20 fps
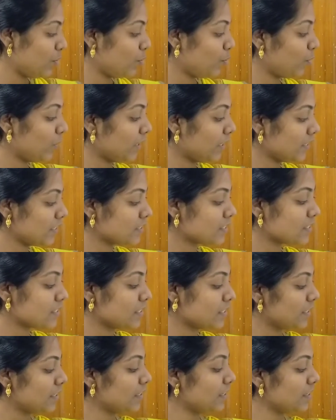we can
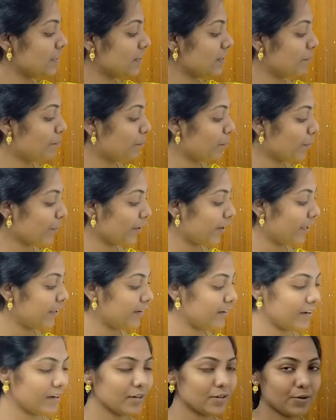see
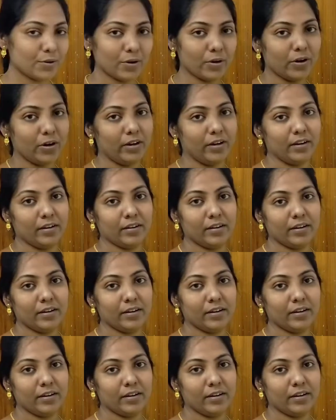prairie dog.